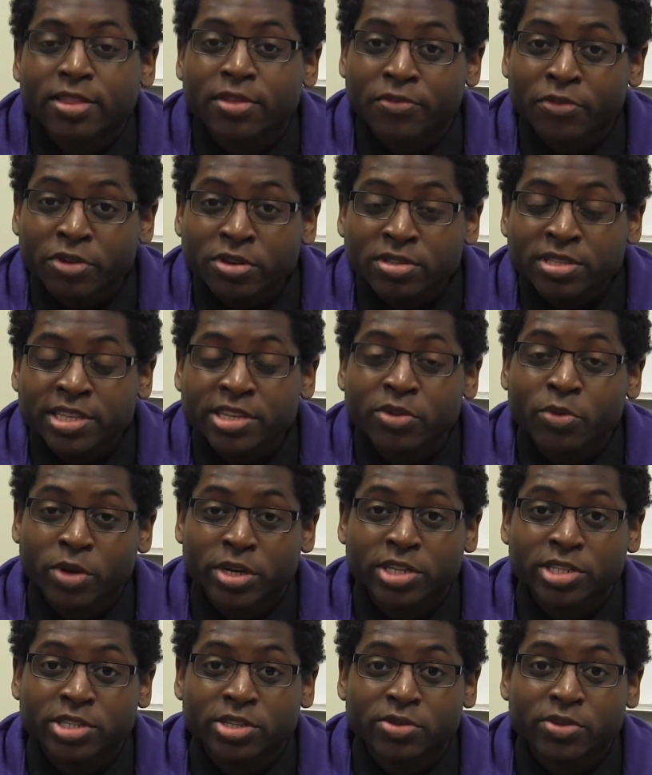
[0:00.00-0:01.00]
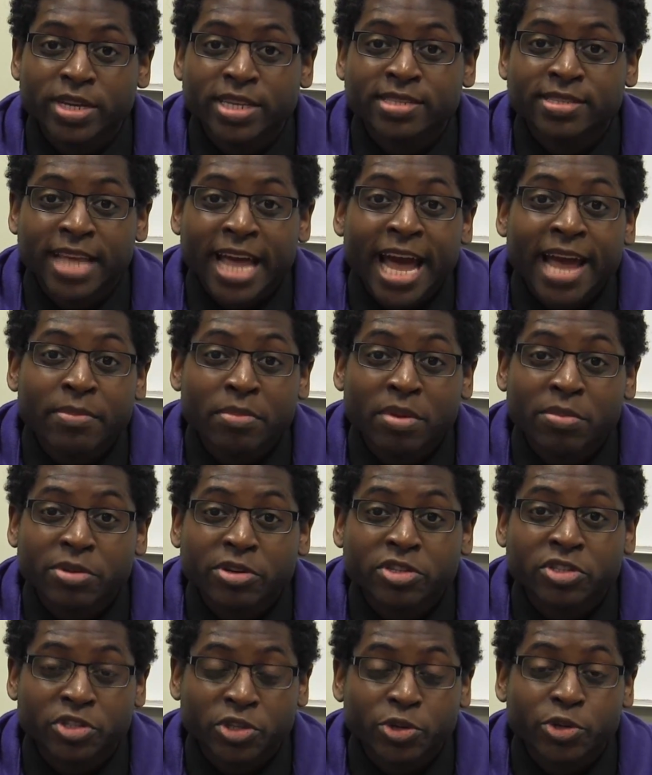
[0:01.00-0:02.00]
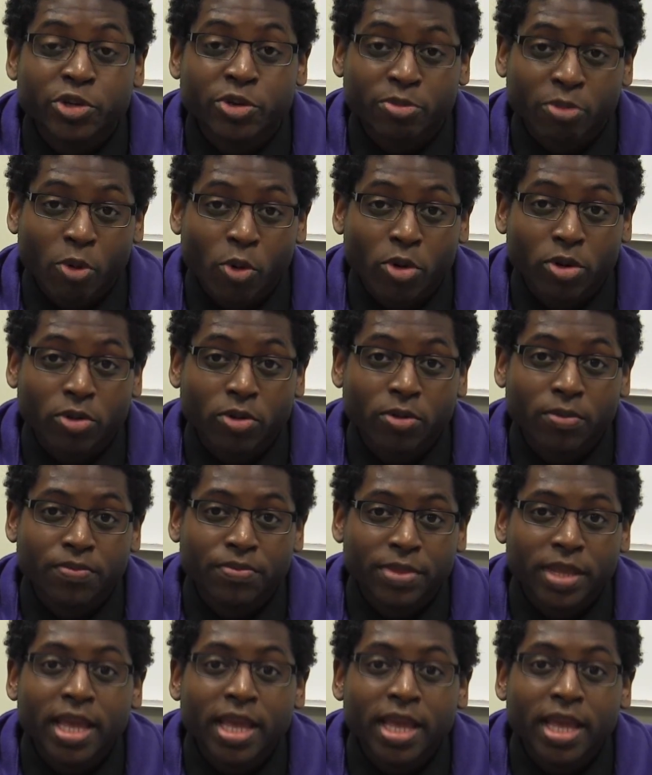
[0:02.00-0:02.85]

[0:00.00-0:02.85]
the first thing you'll want to do is add members to your portal.